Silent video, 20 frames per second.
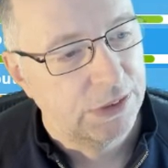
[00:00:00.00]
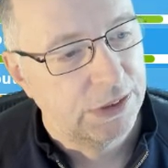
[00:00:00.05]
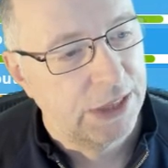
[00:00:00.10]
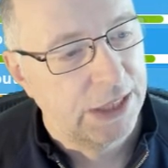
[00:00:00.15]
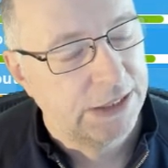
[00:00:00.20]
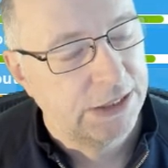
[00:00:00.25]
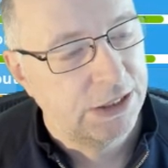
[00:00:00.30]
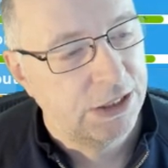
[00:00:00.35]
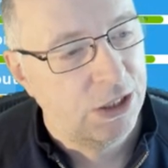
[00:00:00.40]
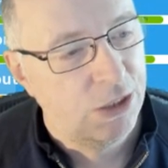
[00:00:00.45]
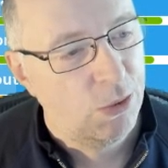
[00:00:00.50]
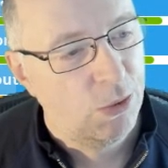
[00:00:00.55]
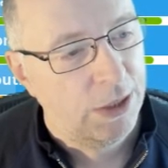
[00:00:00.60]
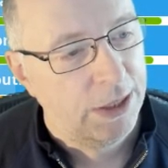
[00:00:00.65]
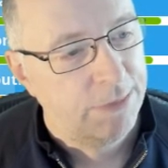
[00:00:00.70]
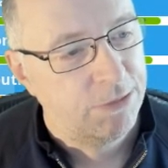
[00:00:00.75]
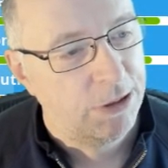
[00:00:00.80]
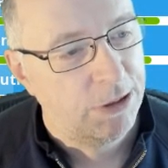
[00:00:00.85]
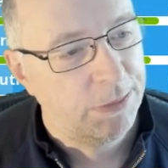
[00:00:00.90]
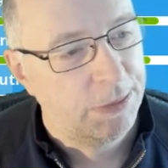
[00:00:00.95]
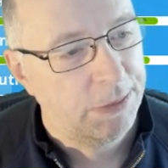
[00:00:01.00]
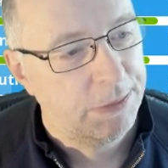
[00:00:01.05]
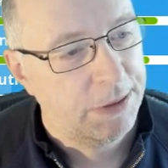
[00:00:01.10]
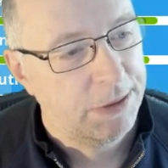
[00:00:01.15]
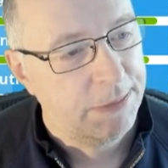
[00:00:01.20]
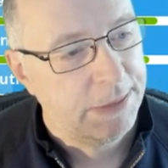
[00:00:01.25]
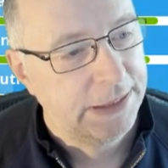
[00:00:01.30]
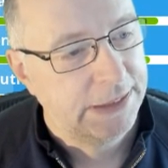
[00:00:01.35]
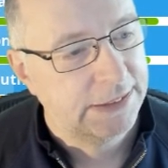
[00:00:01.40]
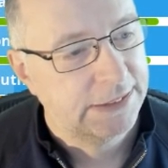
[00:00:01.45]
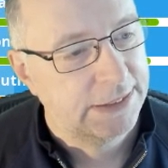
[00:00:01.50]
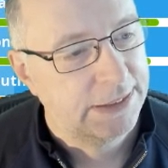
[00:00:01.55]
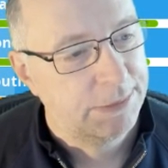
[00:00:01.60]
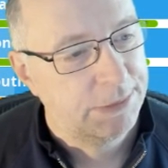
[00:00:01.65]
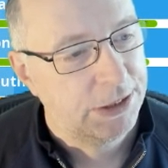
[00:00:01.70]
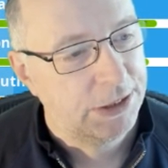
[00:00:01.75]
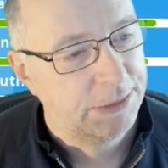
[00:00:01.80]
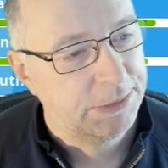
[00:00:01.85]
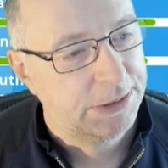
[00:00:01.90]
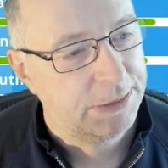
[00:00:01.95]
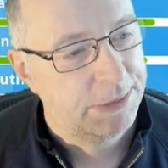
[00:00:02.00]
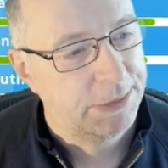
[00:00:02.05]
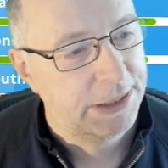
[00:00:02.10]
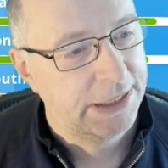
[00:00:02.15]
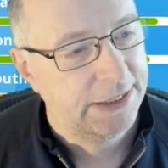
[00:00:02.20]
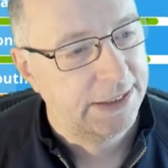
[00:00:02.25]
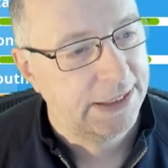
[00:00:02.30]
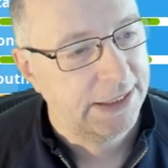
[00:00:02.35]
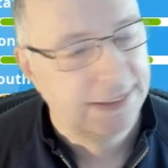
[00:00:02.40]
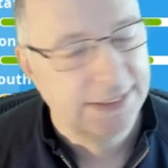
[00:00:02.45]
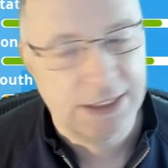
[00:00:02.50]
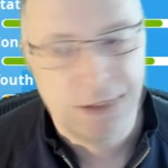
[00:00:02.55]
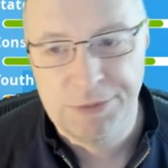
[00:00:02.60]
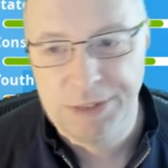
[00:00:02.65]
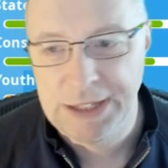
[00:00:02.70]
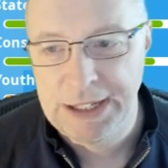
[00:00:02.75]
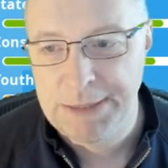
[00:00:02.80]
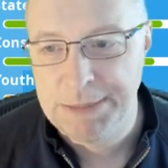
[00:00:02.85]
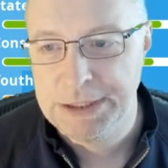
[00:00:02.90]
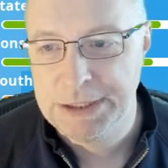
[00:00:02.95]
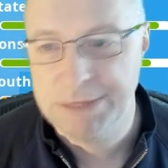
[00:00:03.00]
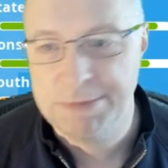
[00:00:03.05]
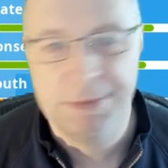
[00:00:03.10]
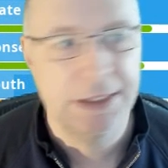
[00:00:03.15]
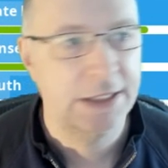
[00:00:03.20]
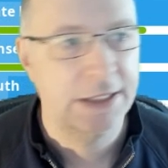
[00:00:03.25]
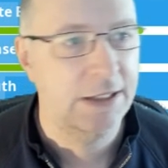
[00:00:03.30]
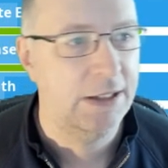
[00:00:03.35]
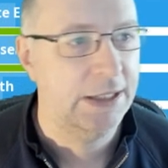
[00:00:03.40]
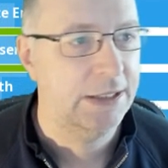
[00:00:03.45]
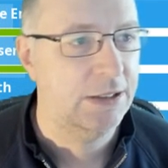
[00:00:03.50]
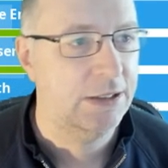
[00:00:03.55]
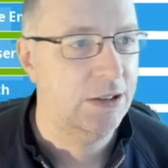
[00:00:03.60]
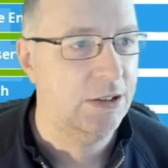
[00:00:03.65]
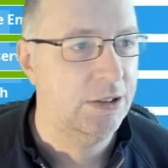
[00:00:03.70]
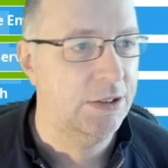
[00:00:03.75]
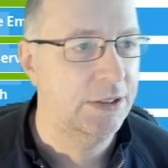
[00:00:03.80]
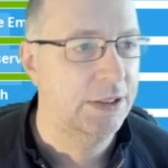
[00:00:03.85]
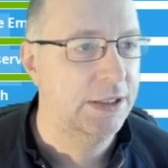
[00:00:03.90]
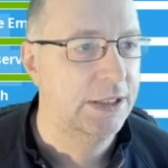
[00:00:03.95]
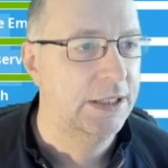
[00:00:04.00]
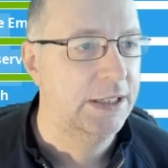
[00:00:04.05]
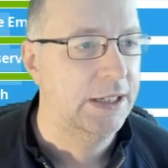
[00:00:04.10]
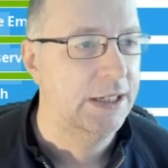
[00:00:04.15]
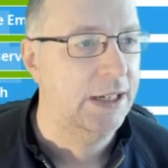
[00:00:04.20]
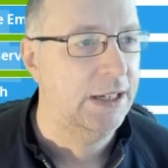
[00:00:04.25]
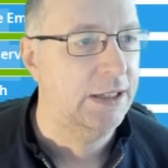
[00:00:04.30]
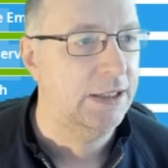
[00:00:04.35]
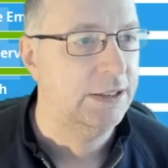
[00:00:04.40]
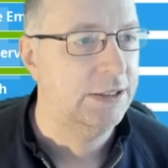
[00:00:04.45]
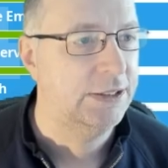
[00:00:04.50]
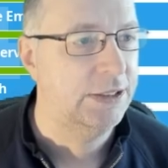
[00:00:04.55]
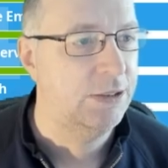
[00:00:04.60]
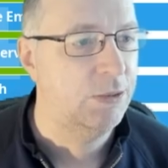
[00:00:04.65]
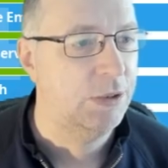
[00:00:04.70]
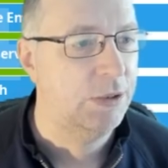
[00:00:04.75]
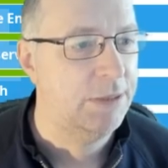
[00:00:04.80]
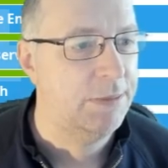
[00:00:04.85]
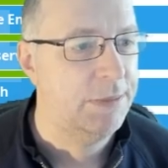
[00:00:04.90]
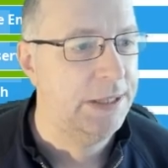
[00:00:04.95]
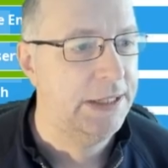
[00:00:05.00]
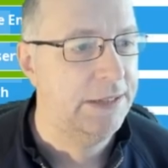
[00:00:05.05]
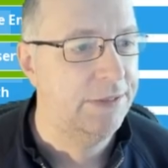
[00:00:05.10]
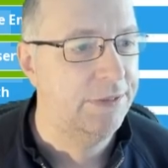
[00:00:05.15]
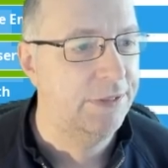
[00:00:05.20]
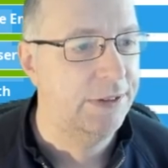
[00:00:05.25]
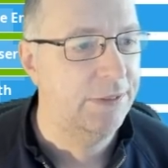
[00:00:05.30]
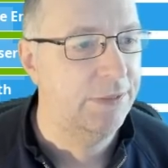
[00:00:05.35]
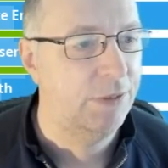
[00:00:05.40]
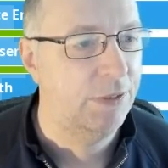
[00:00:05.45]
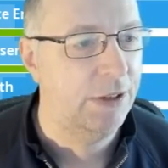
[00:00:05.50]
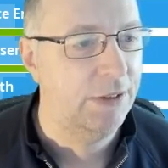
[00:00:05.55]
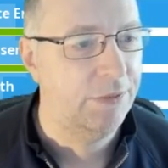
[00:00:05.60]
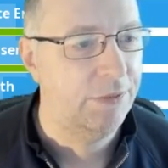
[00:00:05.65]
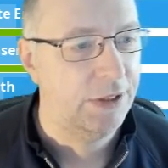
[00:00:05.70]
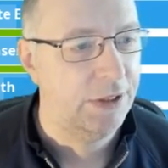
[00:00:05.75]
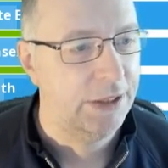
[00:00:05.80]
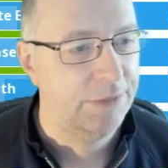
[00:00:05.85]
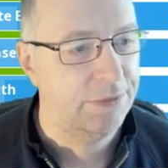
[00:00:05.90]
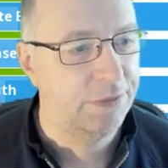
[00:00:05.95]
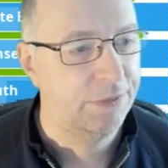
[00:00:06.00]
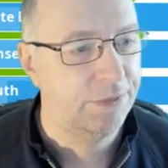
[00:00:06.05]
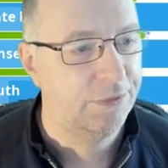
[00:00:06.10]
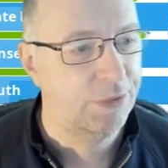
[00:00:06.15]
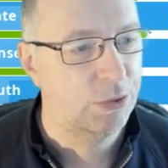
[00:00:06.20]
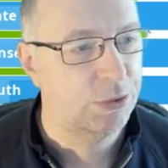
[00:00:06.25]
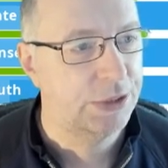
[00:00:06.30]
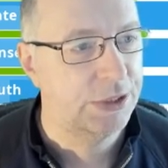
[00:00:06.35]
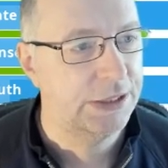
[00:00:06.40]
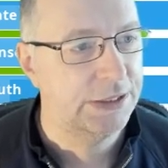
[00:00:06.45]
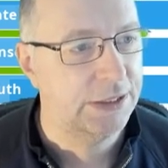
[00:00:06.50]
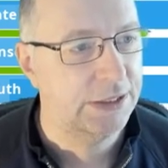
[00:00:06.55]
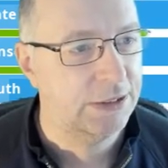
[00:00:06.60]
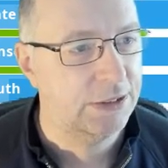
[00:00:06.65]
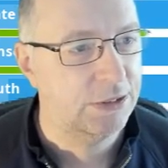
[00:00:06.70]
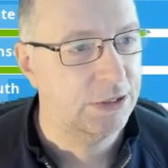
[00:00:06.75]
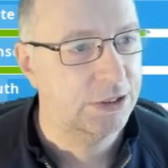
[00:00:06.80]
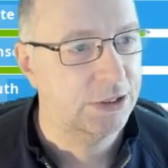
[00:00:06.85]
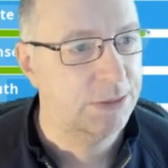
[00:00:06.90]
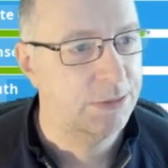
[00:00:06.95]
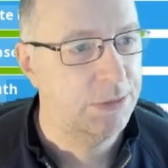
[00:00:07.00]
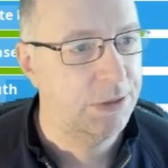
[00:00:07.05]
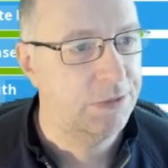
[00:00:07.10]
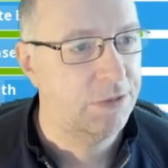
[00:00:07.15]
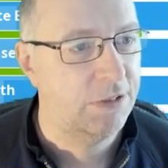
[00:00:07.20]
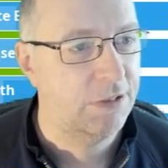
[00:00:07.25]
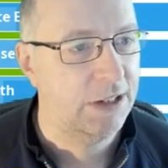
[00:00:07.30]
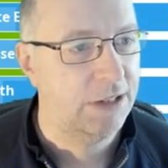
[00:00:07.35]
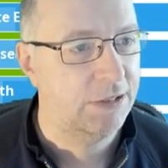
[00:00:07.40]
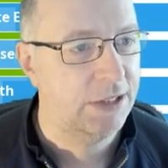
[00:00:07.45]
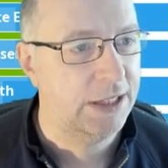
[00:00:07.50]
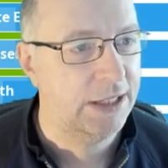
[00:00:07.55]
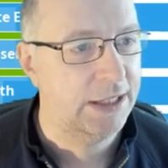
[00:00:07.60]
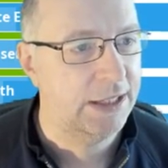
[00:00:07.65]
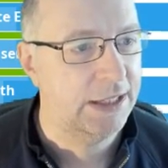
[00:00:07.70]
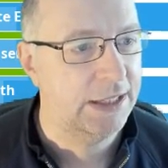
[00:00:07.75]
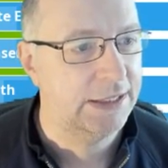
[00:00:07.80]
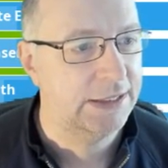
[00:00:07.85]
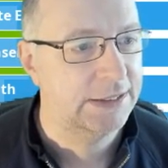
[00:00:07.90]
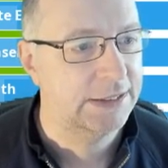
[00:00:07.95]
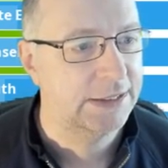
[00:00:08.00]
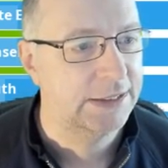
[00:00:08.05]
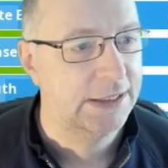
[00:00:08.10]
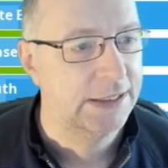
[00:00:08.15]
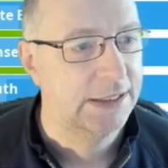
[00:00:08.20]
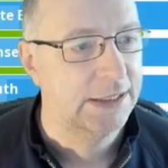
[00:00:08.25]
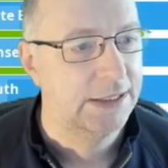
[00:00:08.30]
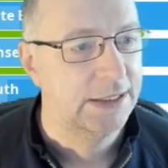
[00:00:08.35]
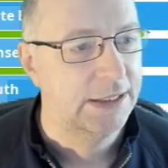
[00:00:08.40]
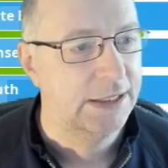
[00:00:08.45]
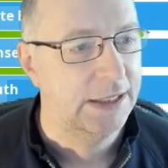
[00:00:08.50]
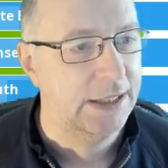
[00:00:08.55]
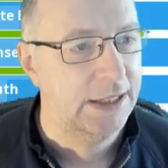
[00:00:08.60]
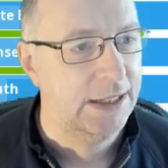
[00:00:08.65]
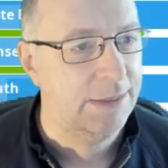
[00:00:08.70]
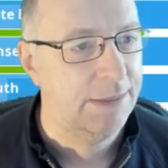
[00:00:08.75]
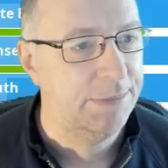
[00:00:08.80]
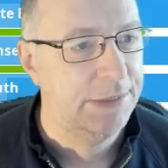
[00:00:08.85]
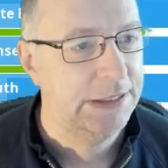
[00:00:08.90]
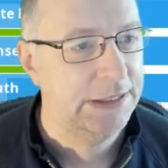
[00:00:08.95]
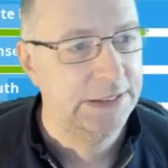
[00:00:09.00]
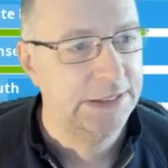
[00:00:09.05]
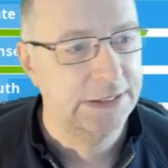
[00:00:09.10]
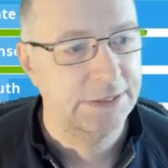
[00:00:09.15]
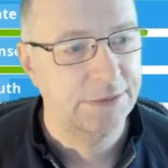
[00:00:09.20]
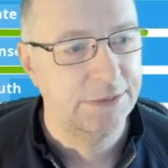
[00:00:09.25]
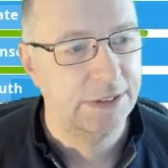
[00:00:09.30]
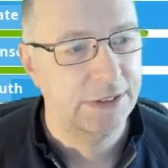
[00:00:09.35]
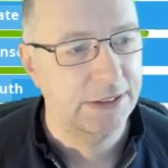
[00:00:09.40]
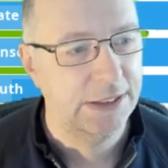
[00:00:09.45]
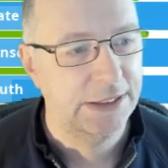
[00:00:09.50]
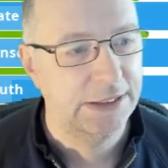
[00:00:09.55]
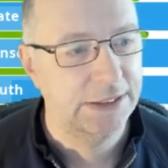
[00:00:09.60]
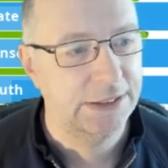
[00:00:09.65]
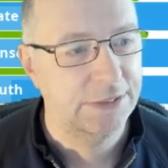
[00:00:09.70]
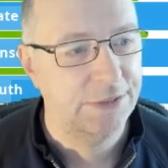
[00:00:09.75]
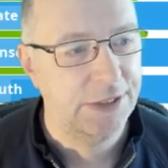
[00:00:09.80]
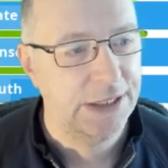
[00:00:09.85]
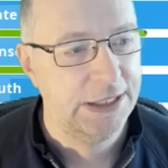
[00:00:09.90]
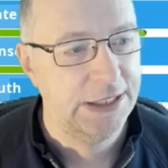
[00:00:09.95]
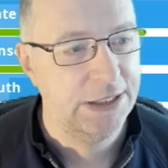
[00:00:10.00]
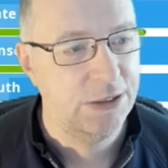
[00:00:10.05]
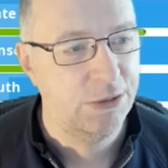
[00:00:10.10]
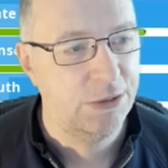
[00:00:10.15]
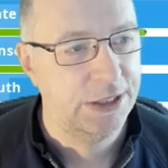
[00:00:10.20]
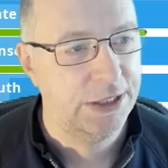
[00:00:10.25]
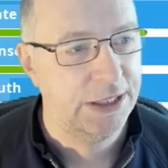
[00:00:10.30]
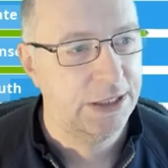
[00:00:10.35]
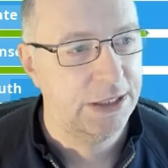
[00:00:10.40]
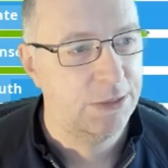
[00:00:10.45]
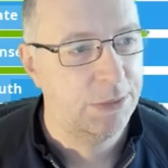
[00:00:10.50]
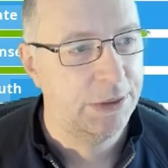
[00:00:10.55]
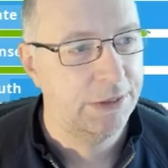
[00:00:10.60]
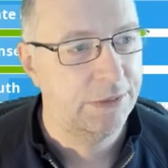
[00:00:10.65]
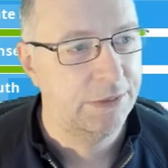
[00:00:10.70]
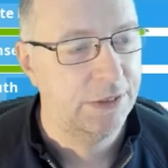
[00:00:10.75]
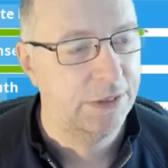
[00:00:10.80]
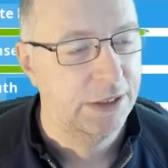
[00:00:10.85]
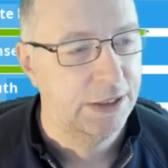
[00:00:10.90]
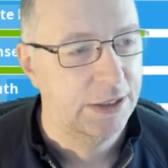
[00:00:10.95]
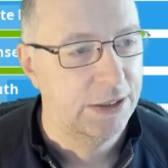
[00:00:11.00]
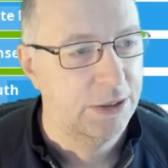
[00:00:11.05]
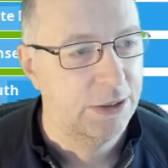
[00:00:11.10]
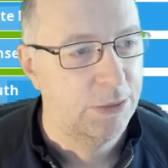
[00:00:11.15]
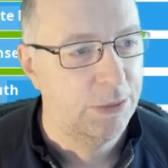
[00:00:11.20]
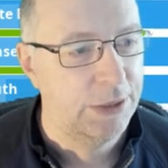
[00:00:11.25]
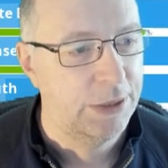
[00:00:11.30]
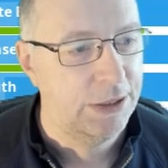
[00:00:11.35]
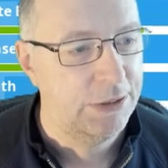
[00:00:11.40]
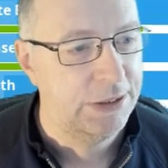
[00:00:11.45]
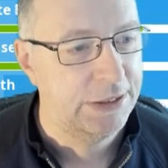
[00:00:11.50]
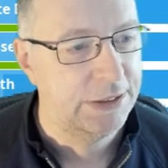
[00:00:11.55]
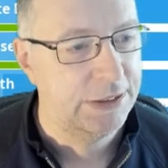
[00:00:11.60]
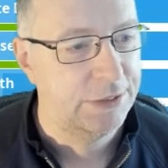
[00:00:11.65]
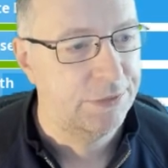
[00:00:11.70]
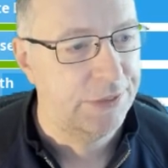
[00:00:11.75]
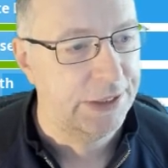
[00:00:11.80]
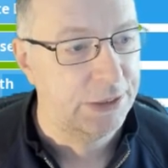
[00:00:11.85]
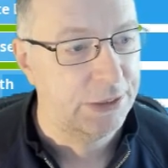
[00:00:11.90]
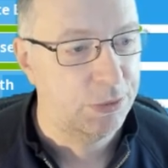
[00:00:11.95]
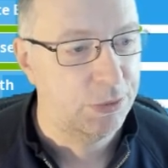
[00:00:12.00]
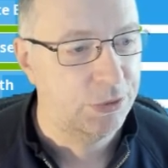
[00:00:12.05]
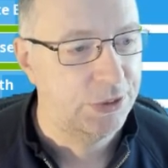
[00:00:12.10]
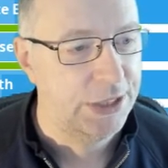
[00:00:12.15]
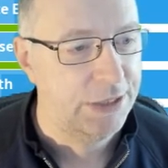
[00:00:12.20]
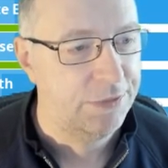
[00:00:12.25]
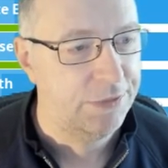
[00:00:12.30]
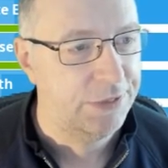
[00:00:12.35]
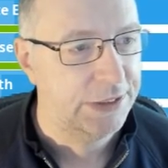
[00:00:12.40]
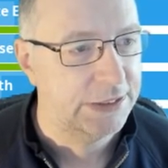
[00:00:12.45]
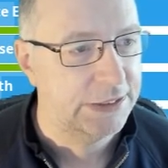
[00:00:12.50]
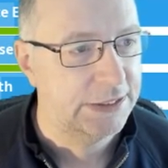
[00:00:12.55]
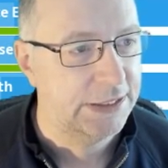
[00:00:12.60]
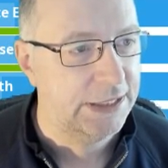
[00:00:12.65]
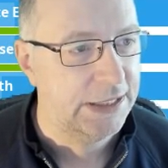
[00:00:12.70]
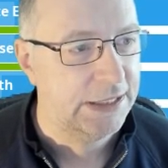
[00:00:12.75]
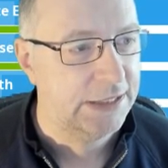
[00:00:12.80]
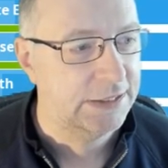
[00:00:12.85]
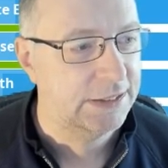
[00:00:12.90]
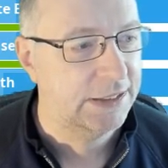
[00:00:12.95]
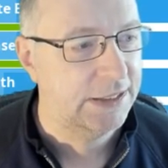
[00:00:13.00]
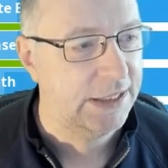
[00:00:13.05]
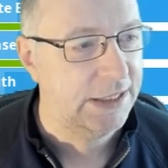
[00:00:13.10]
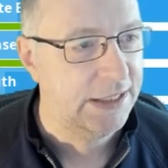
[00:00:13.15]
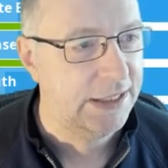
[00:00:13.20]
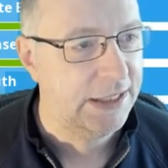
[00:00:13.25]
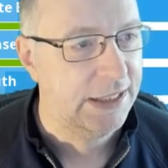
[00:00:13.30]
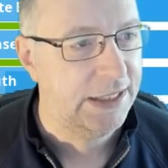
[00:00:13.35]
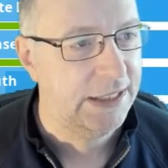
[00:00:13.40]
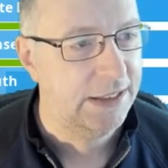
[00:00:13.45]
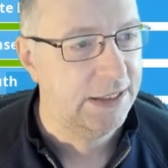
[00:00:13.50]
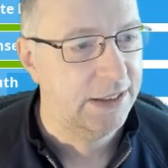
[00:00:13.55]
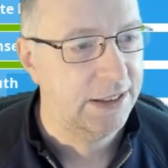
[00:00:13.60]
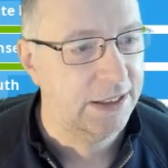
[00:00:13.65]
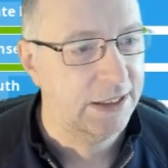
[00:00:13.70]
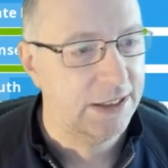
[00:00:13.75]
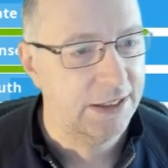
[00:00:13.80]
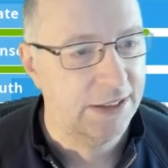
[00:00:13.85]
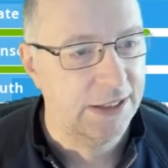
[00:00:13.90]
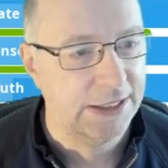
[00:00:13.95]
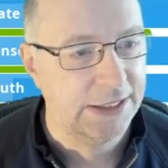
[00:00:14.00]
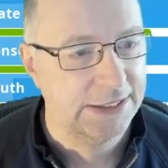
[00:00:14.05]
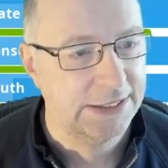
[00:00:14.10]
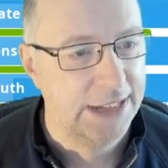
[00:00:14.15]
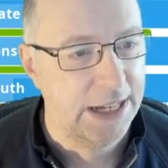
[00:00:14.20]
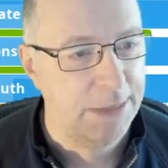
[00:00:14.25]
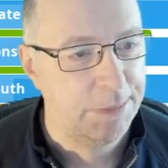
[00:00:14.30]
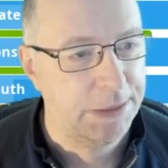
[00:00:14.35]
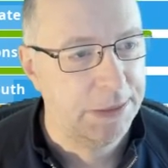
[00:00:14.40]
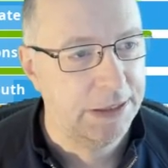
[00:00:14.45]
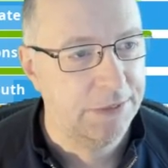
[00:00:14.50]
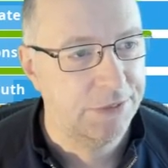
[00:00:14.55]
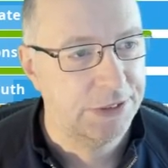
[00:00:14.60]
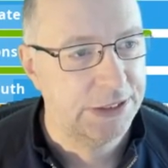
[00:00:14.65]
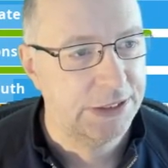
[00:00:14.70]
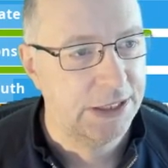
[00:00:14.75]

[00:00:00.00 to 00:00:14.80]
there's a UI problem that means that sometimes some of these things overlap this middle icon. I'll show you what I mean if I force these icons to move around like this. This is a fairly new thing. We only just fixed, well, Jeff fixed it yesterday, the kind of snapping of